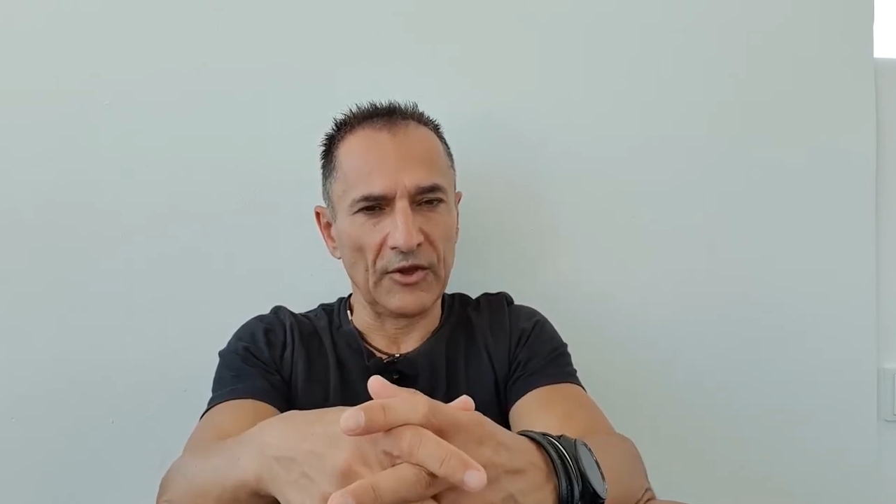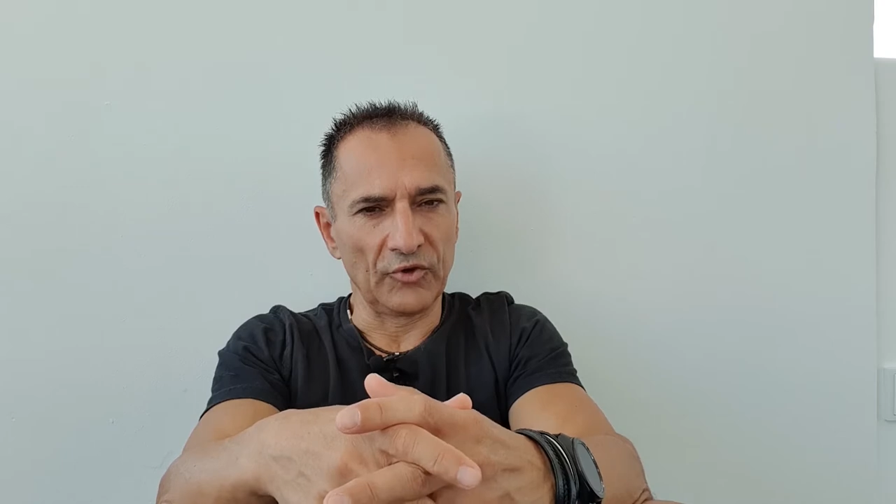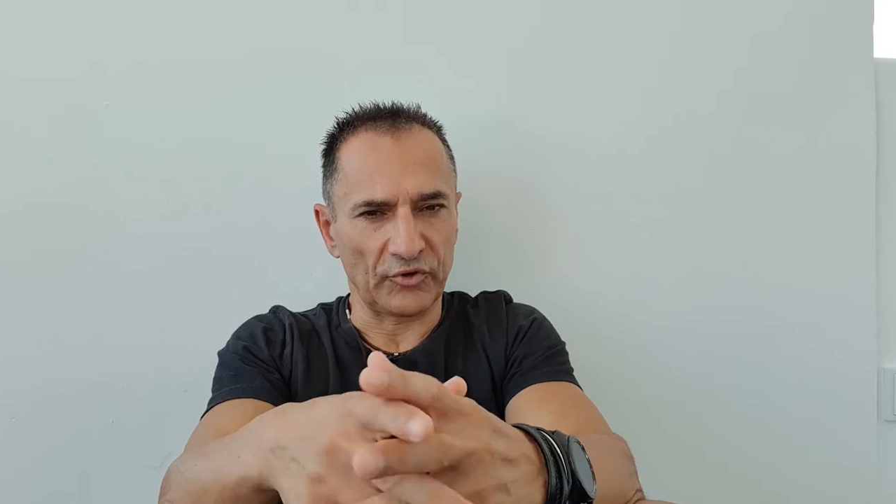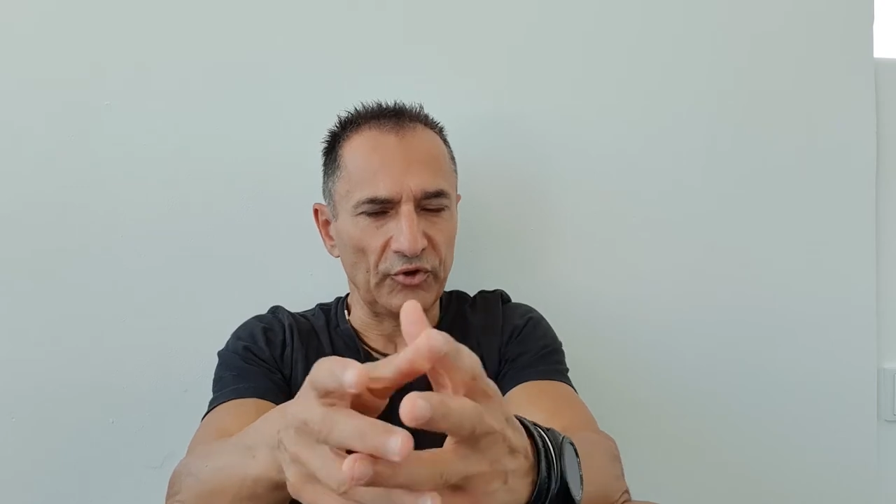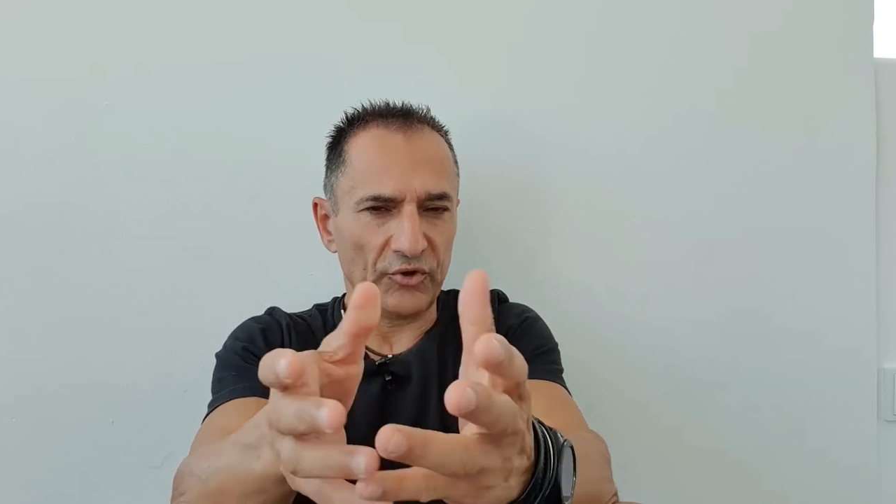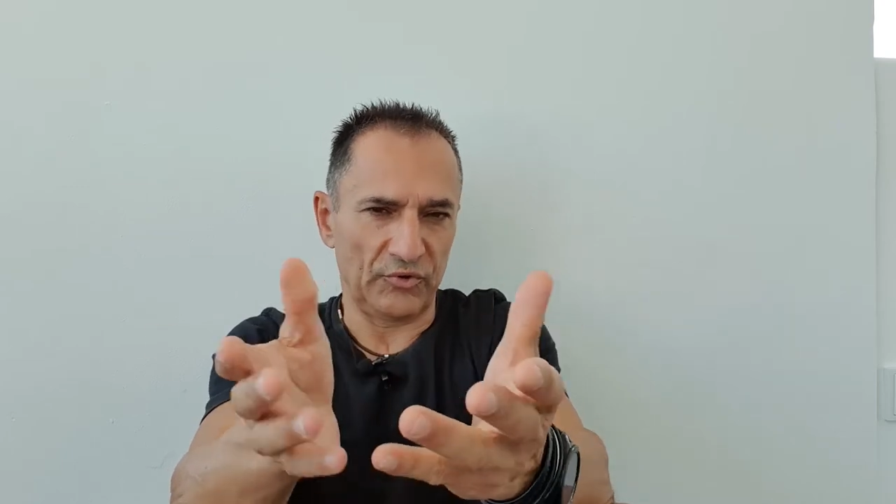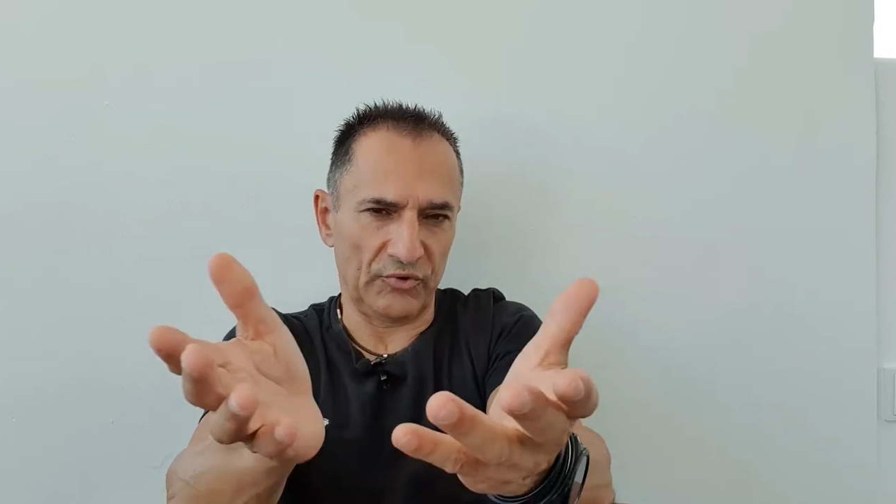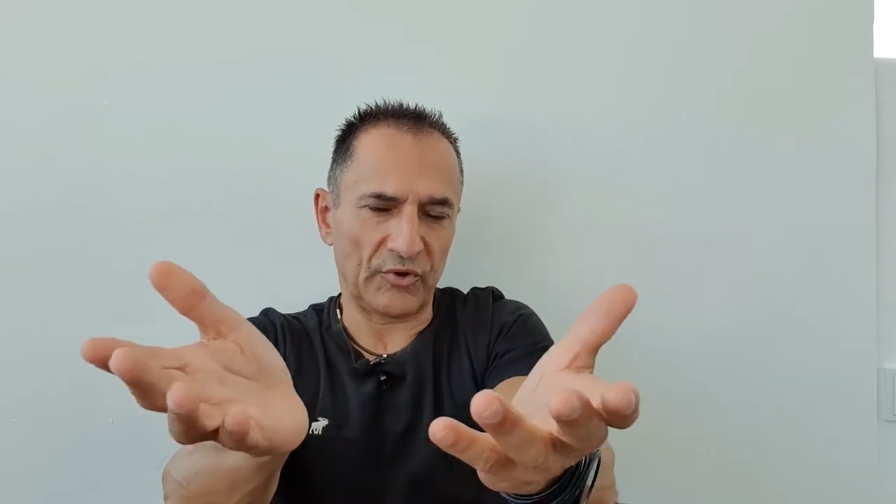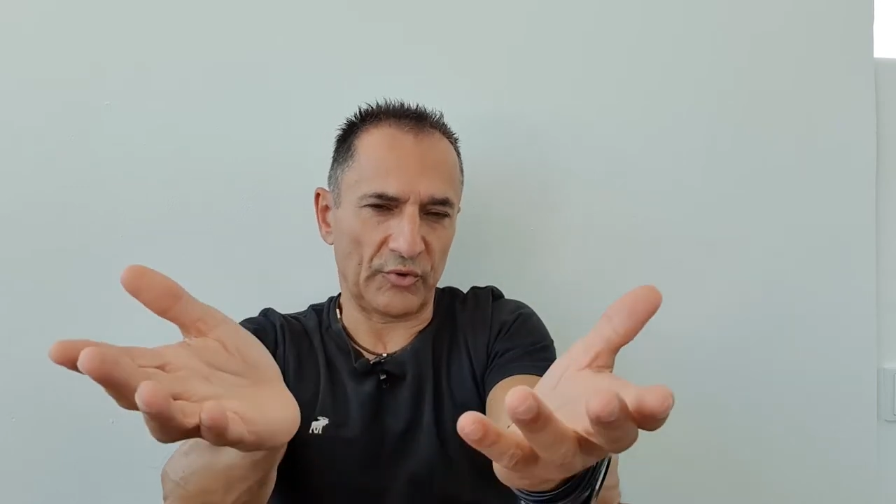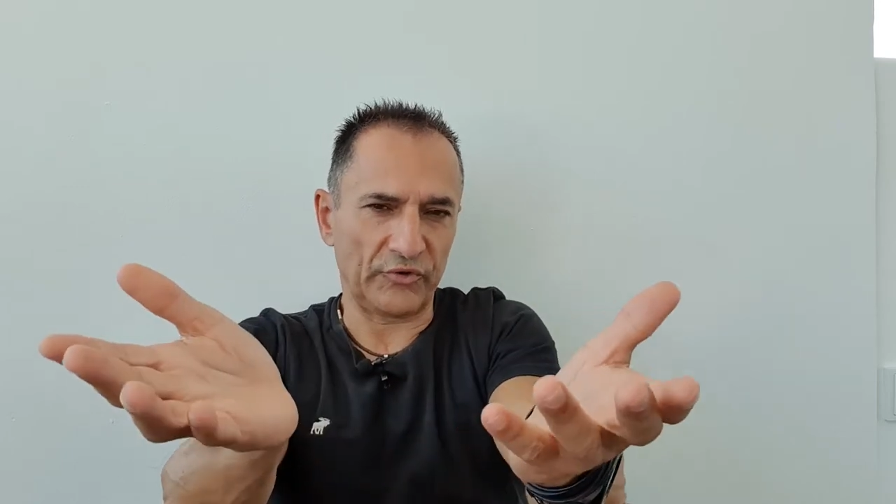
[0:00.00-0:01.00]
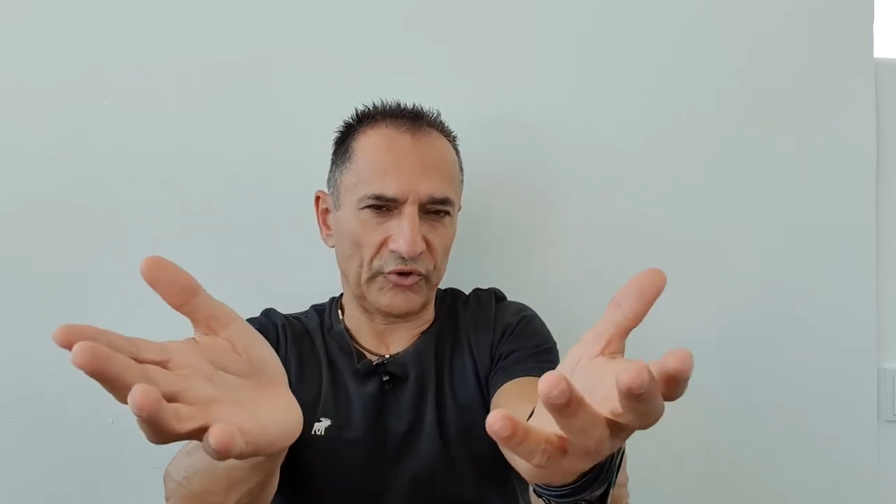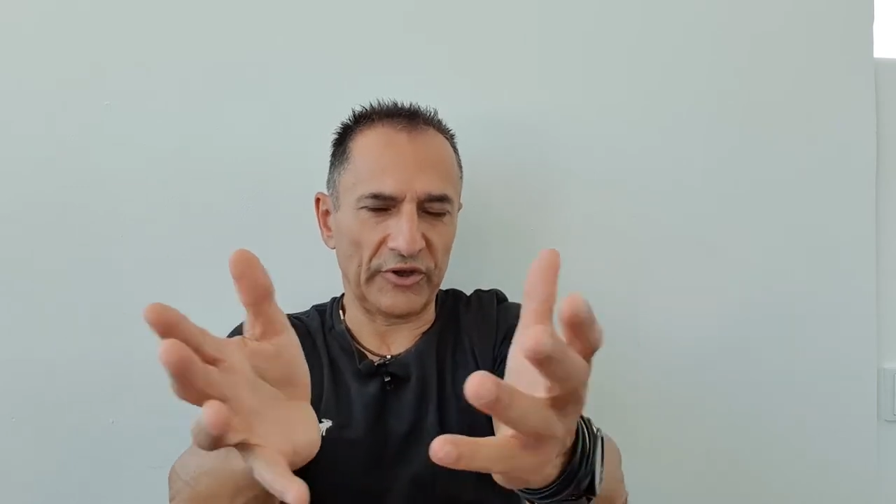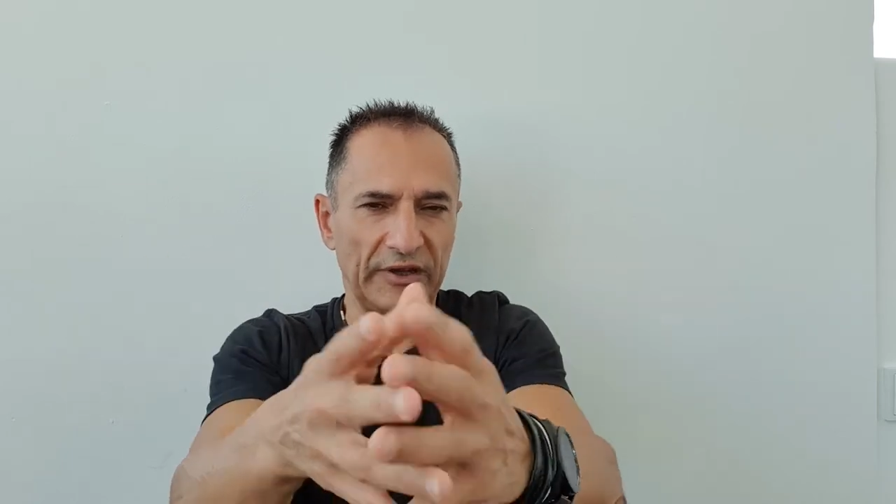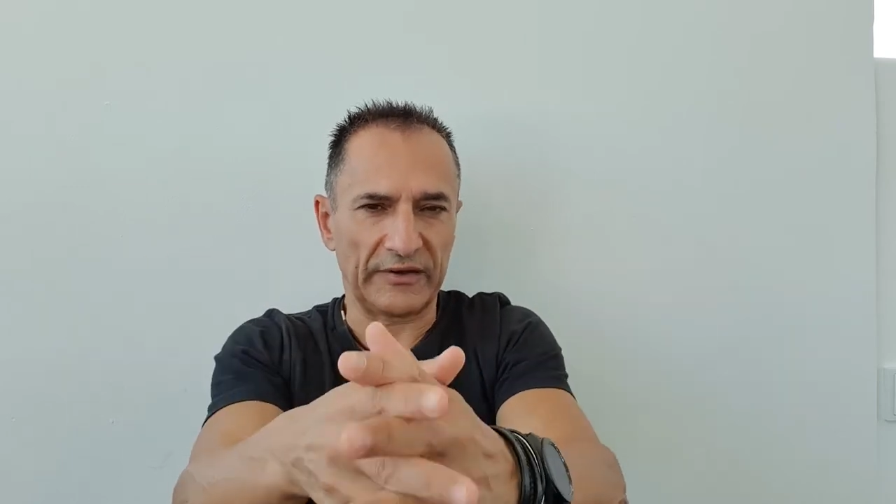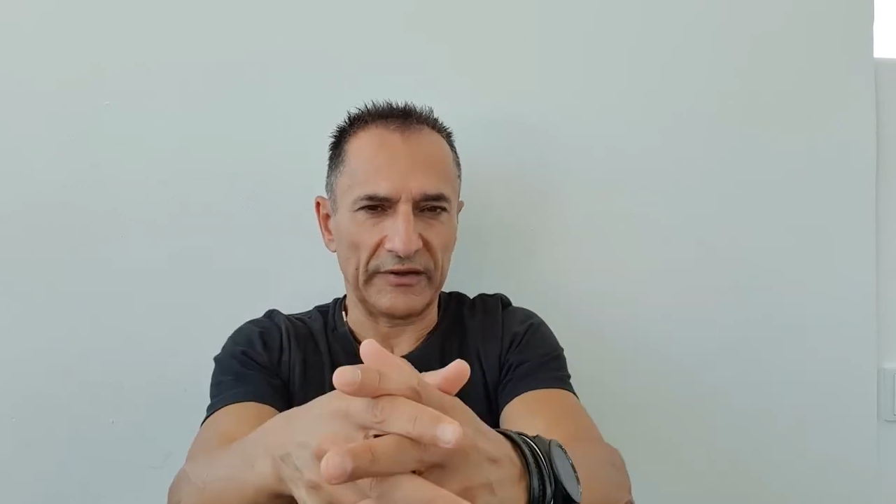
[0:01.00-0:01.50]
So you, the question
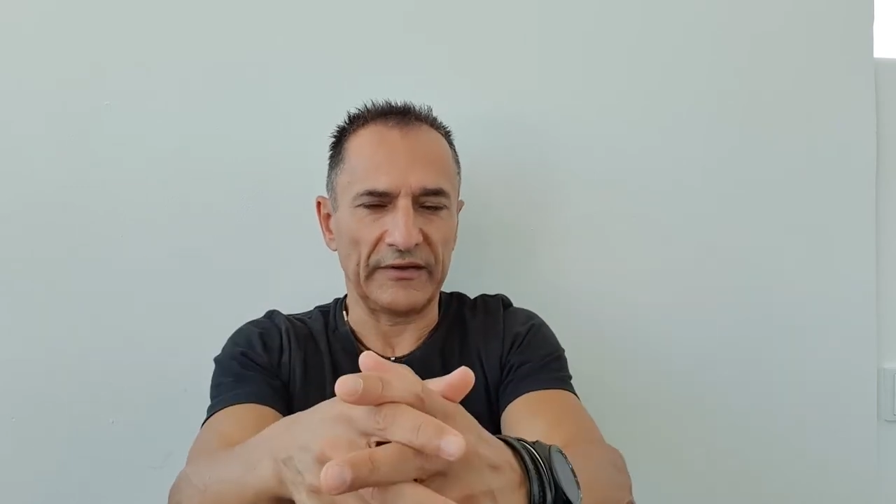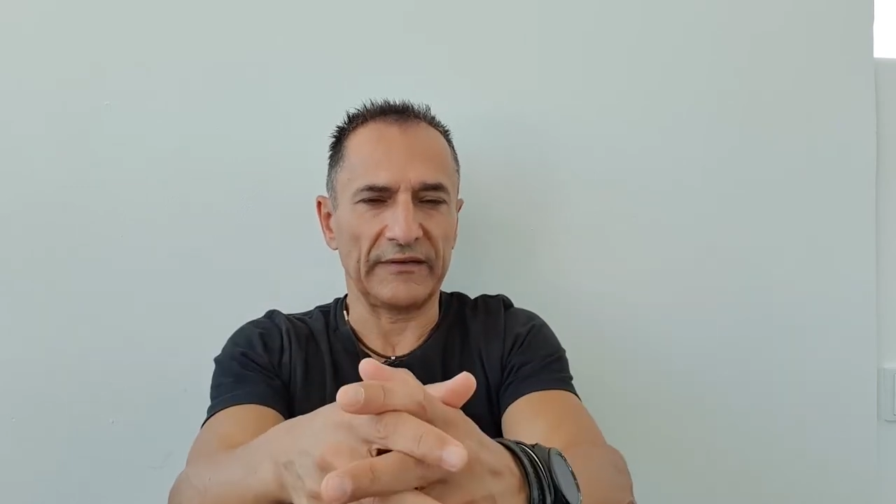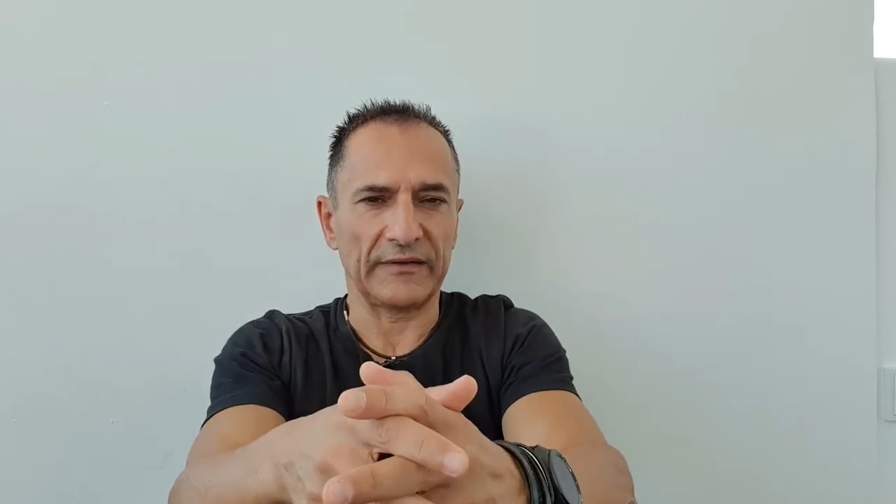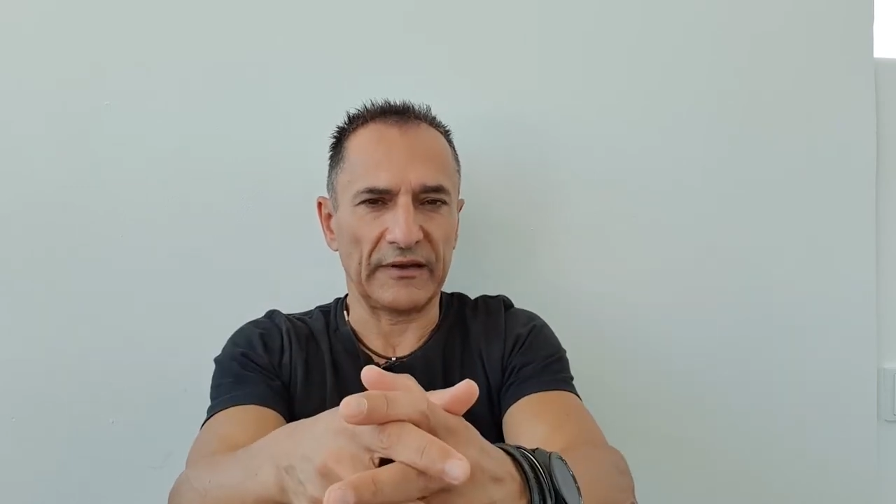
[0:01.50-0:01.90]
here is,